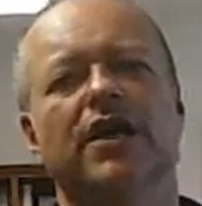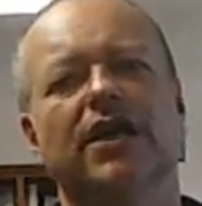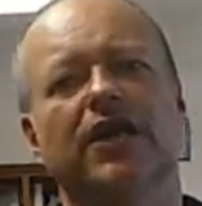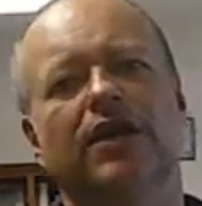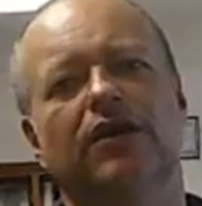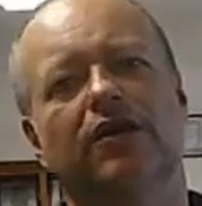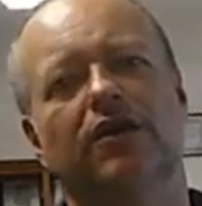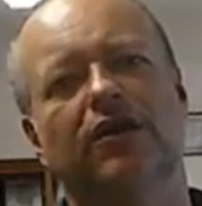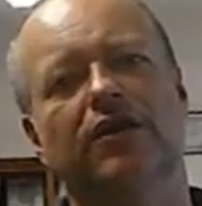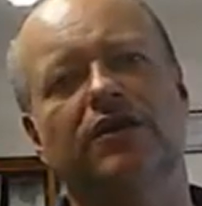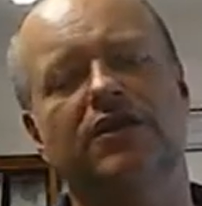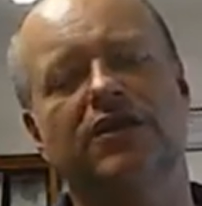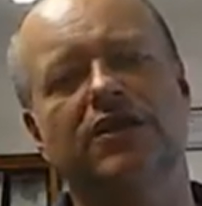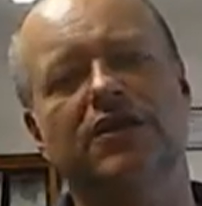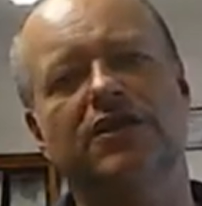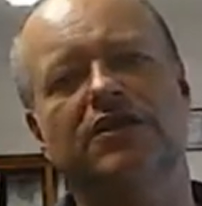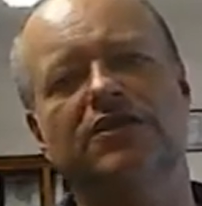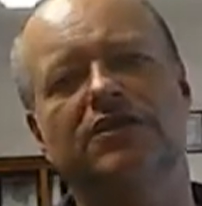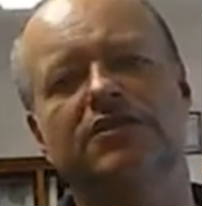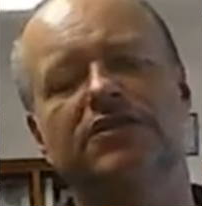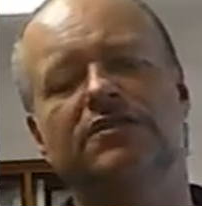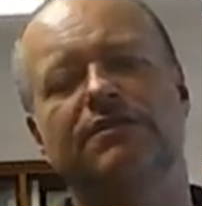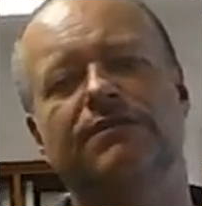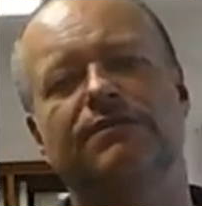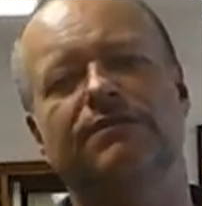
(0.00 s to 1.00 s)
And on
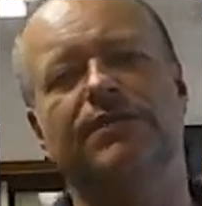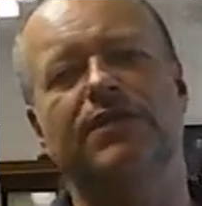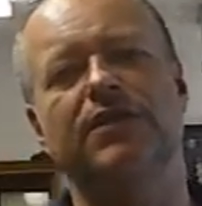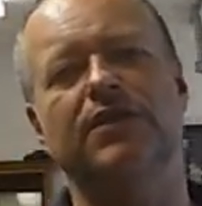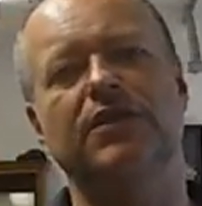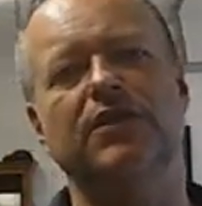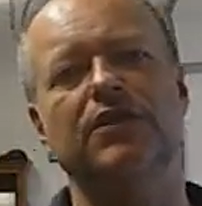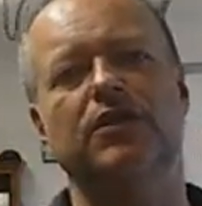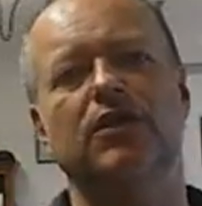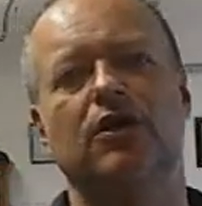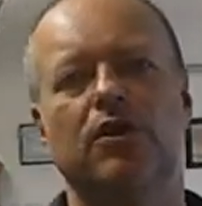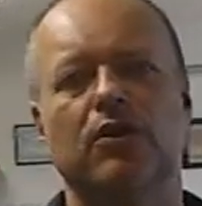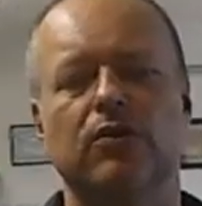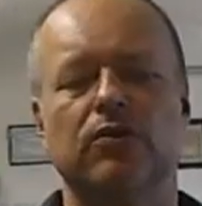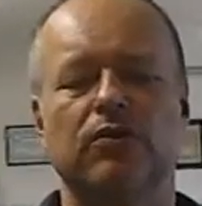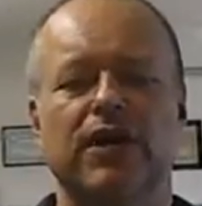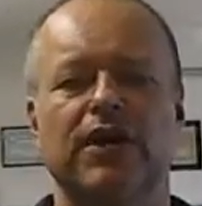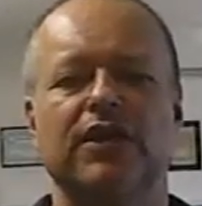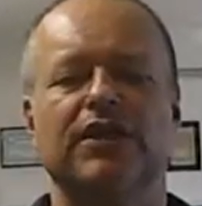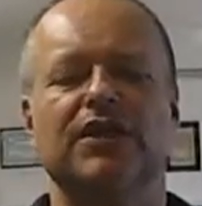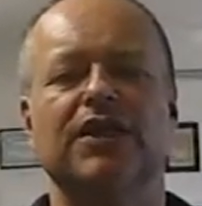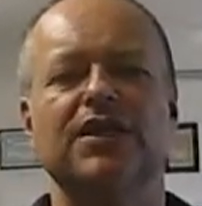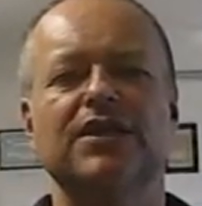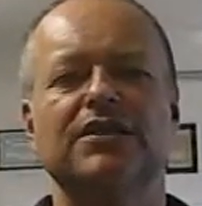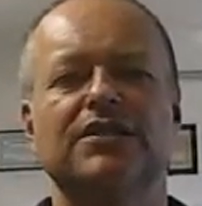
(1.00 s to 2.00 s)
this
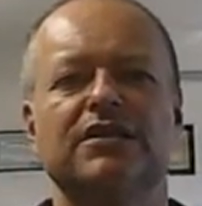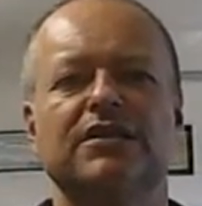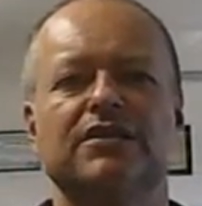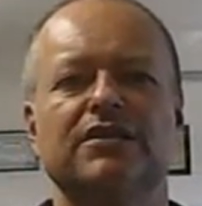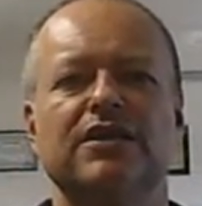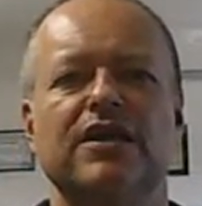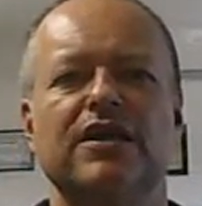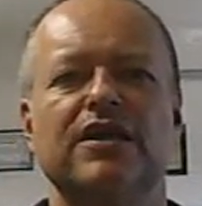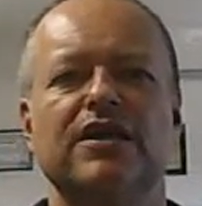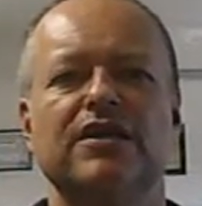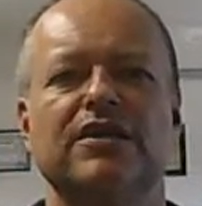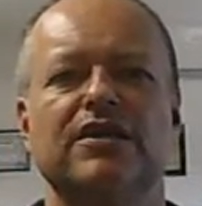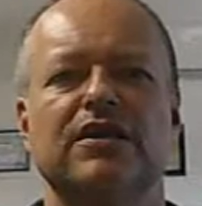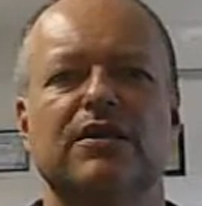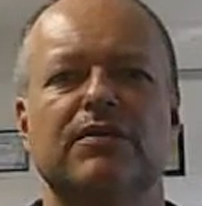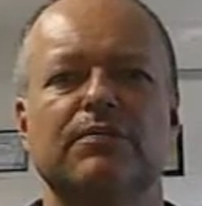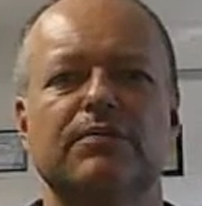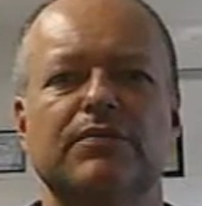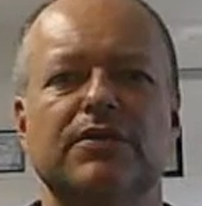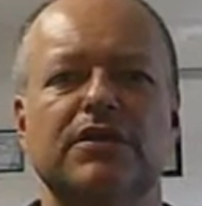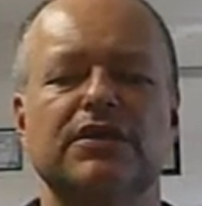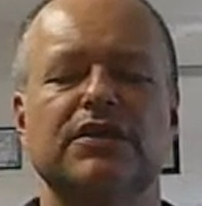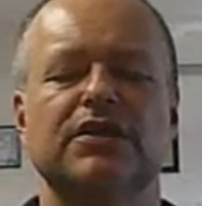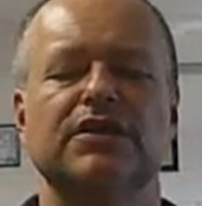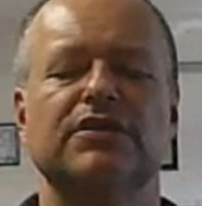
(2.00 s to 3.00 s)
video, I'd like to take a
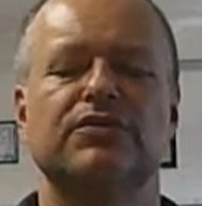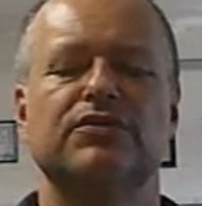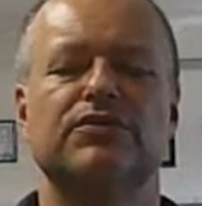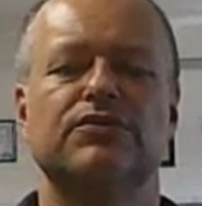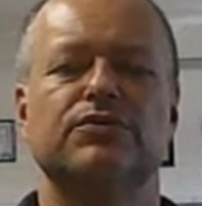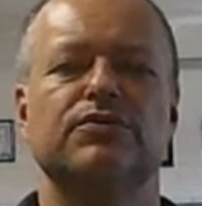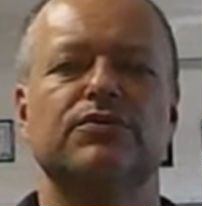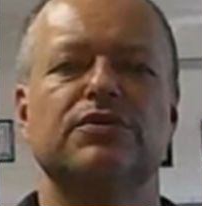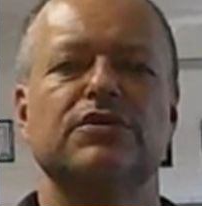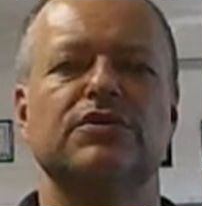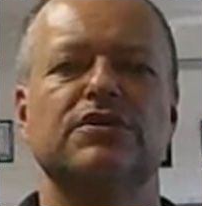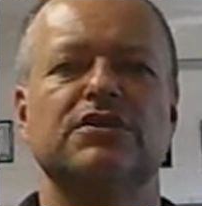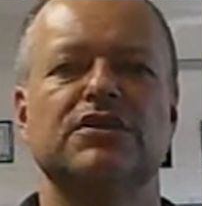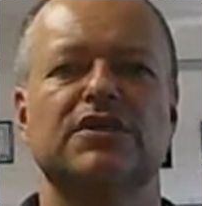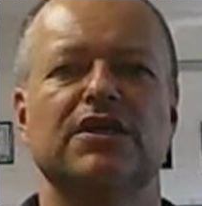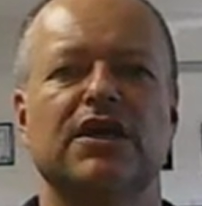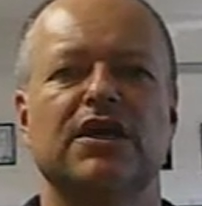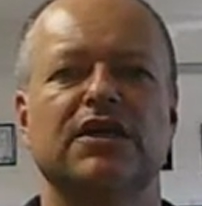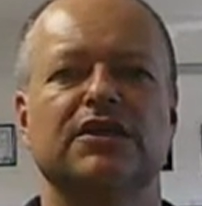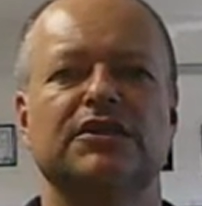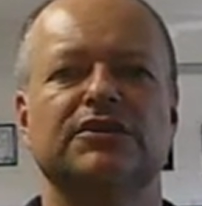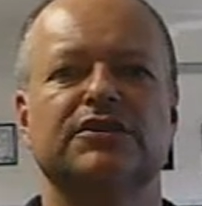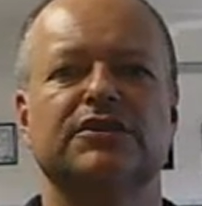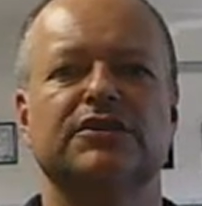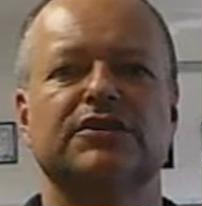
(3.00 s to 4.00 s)
minute to
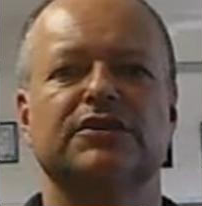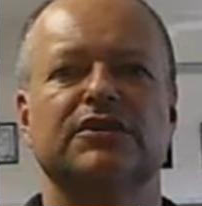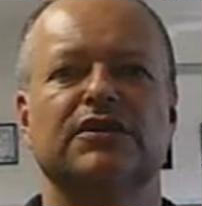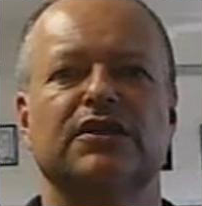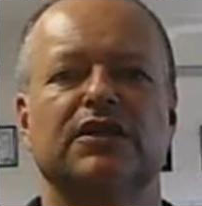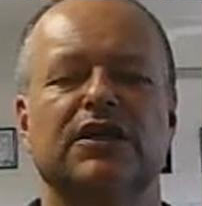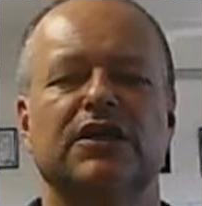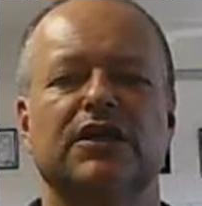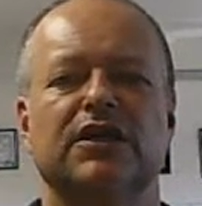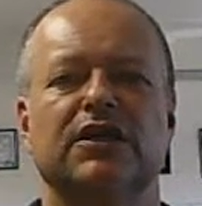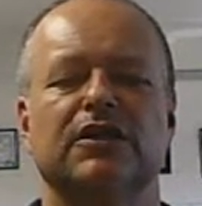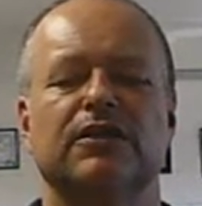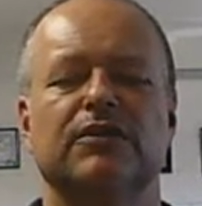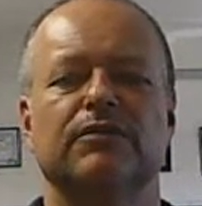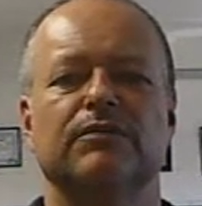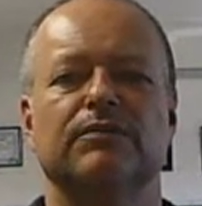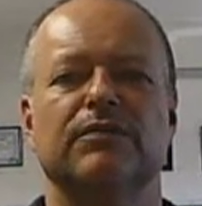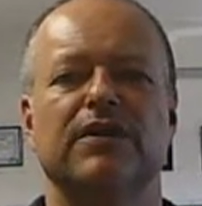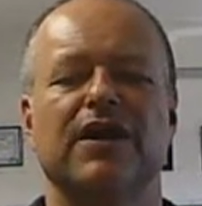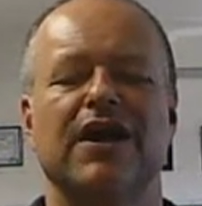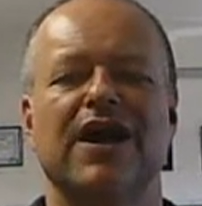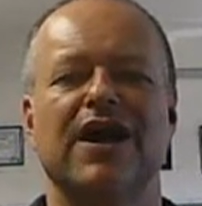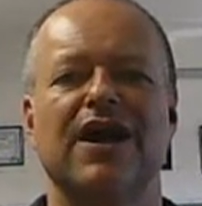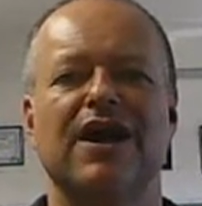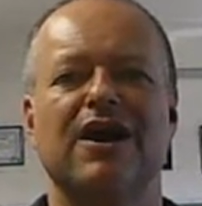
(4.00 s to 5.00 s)
discuss
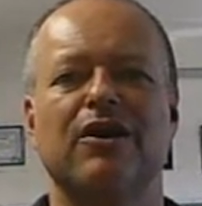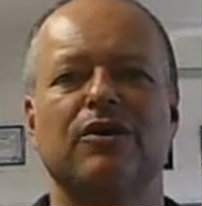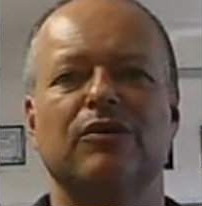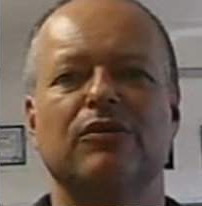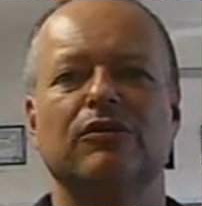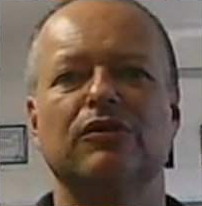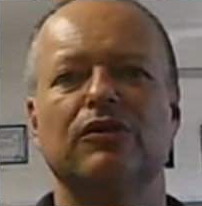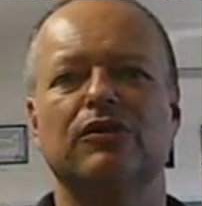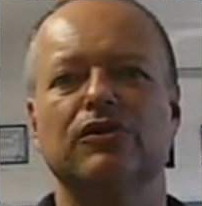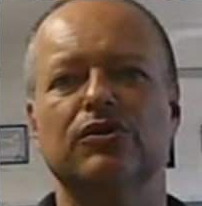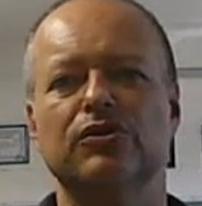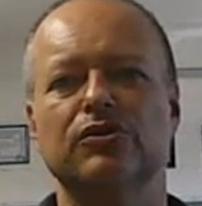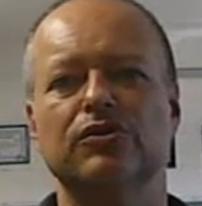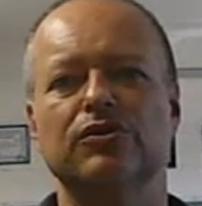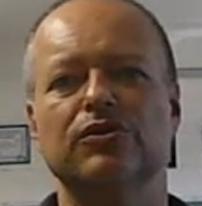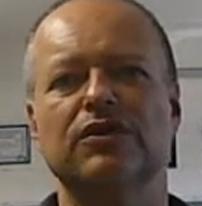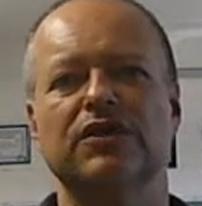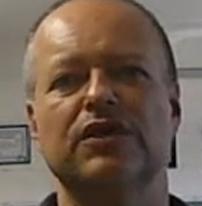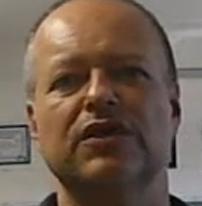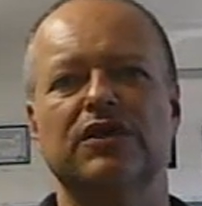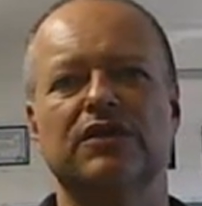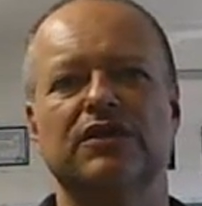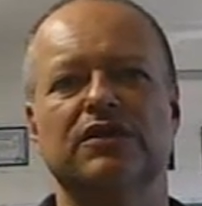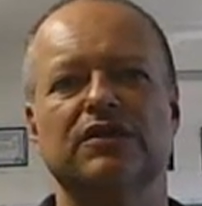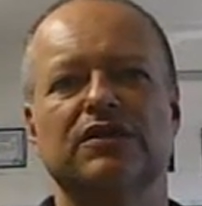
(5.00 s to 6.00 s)
how
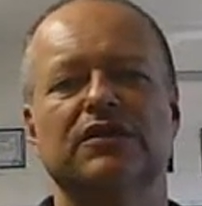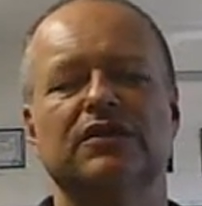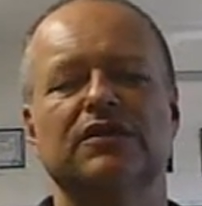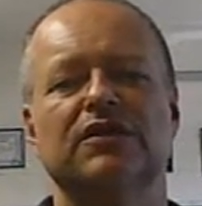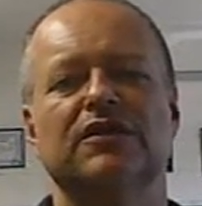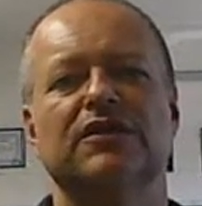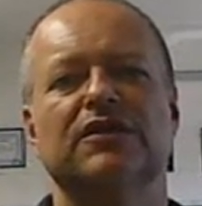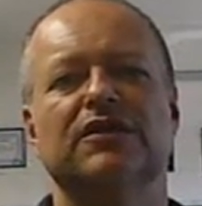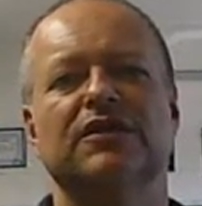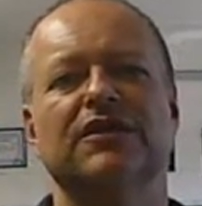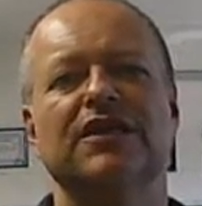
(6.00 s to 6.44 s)
learning